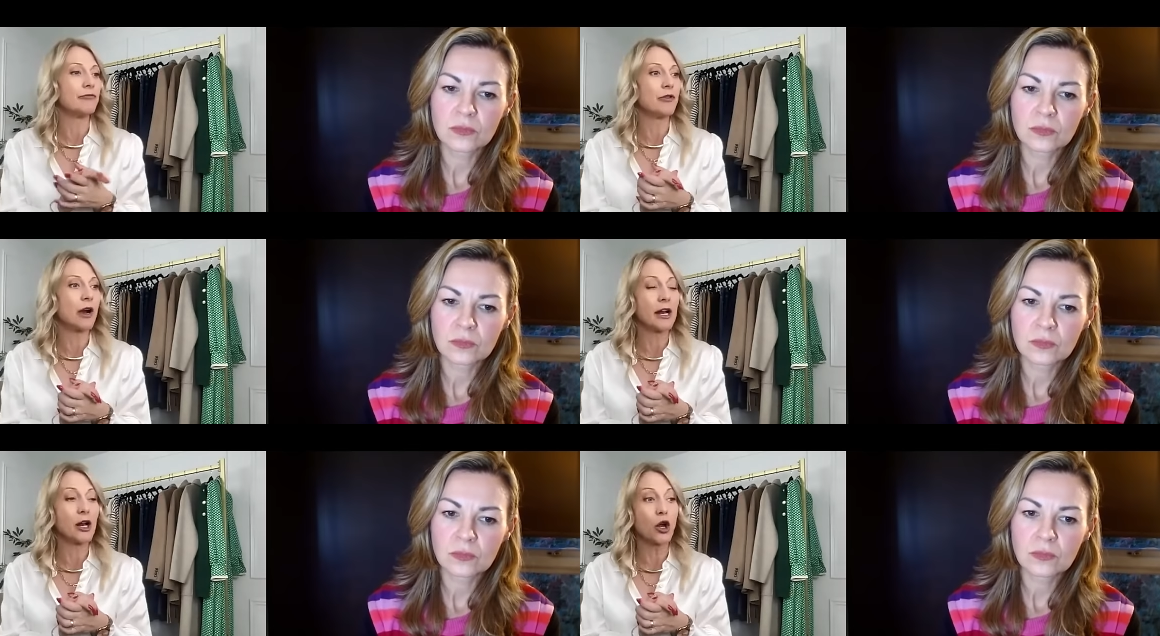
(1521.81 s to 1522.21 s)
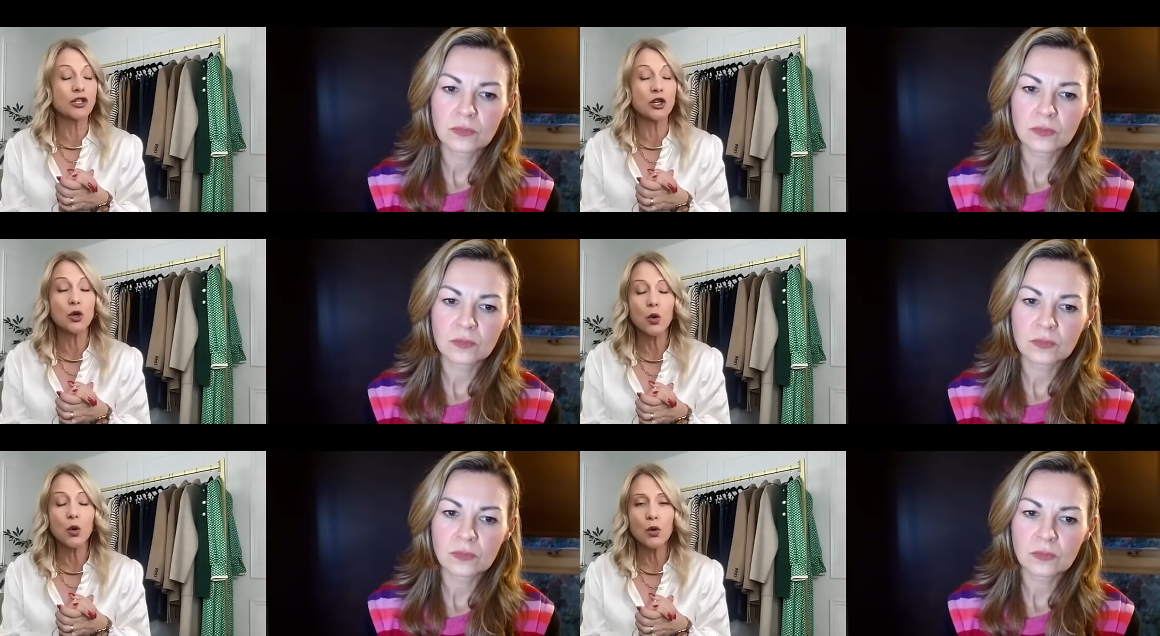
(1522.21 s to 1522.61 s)
Speaker 1: run a
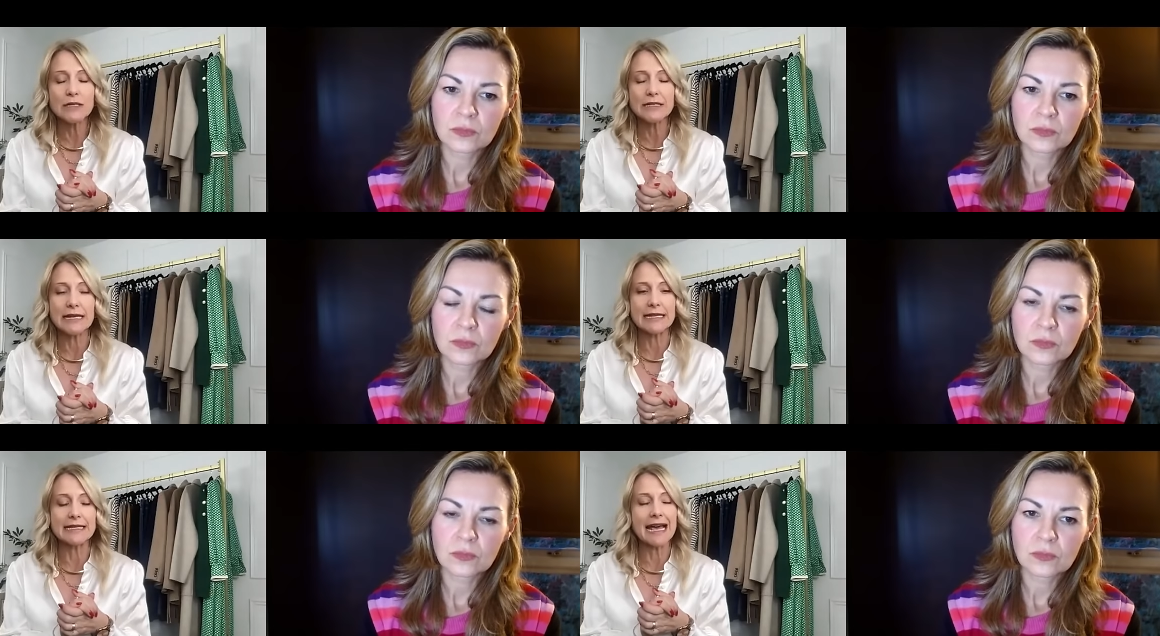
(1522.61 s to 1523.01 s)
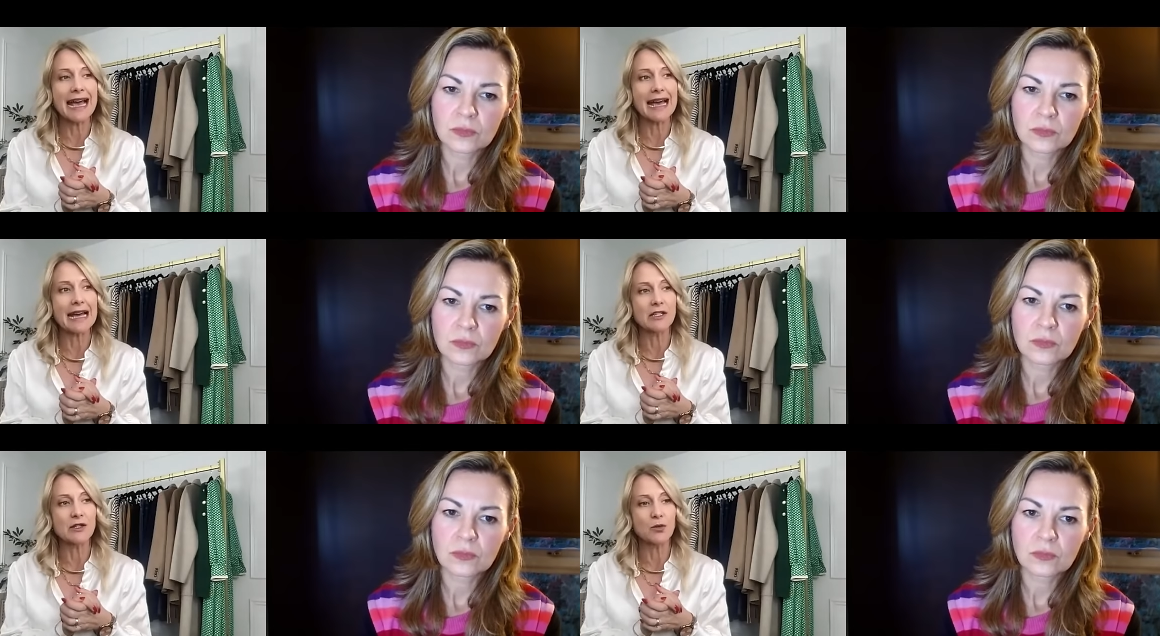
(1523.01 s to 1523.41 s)
lot of courses
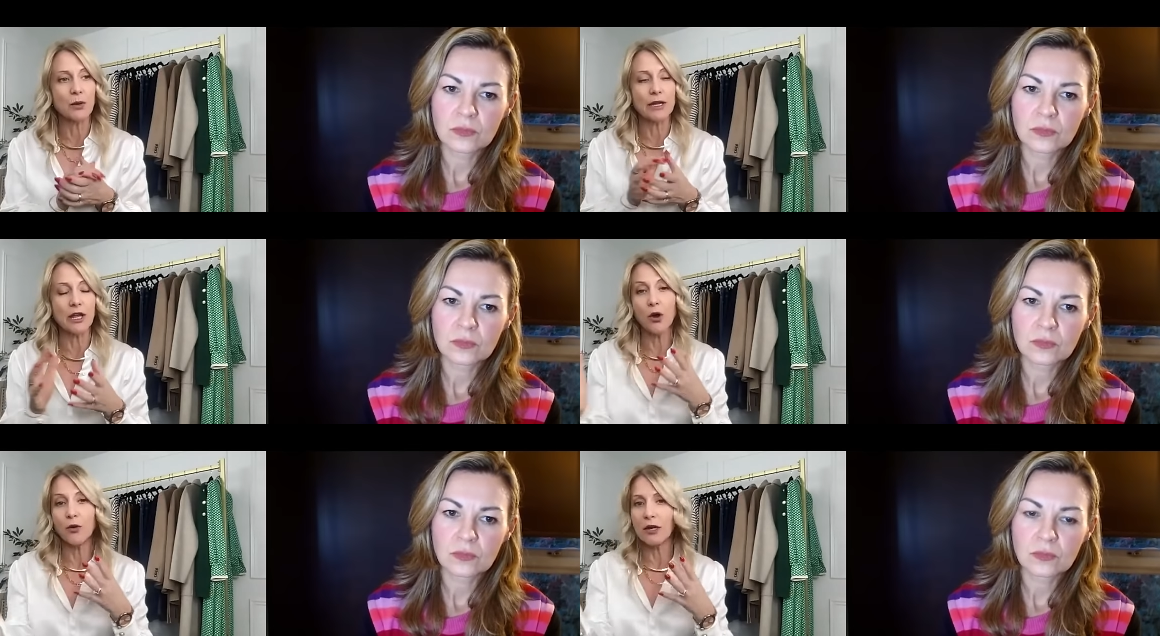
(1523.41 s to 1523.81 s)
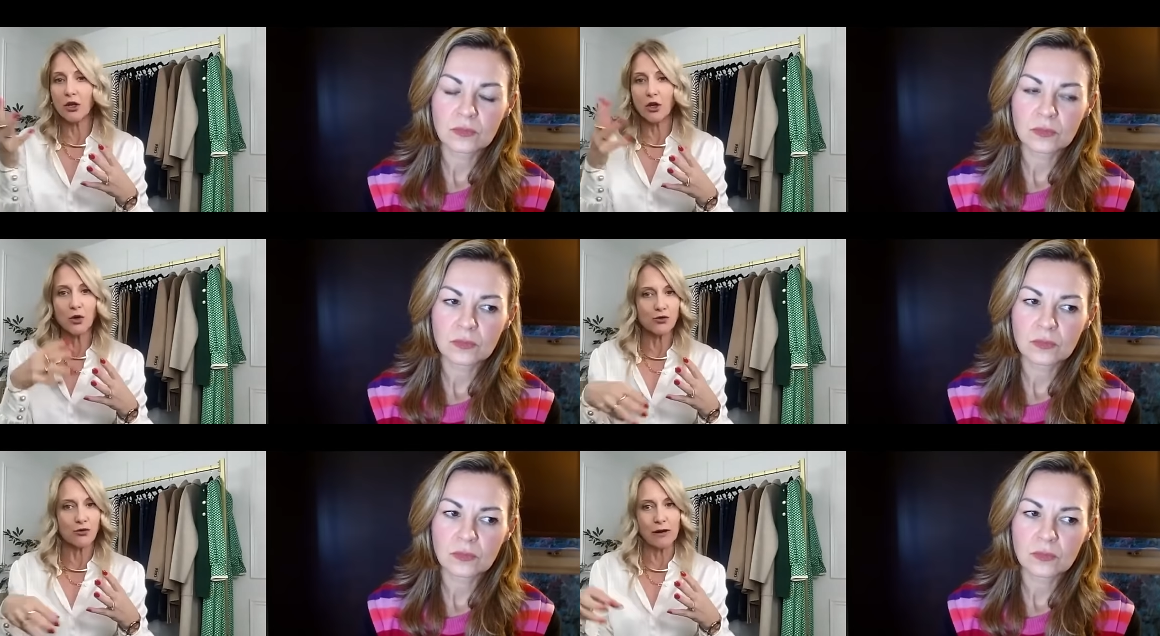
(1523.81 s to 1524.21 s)
and we only use